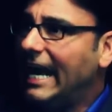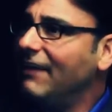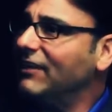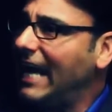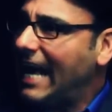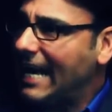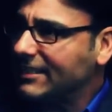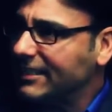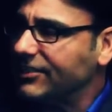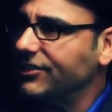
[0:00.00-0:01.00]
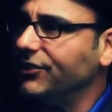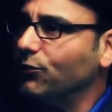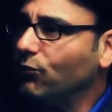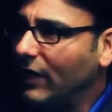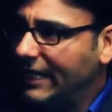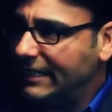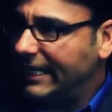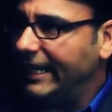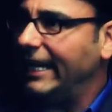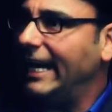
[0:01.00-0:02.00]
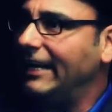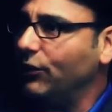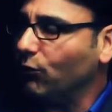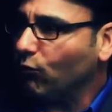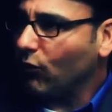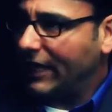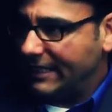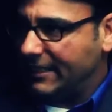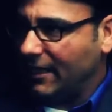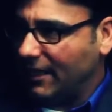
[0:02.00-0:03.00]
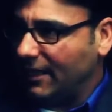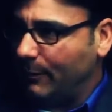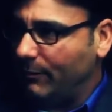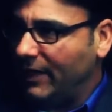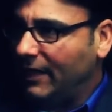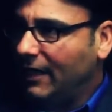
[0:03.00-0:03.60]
Having access to the right data at the right time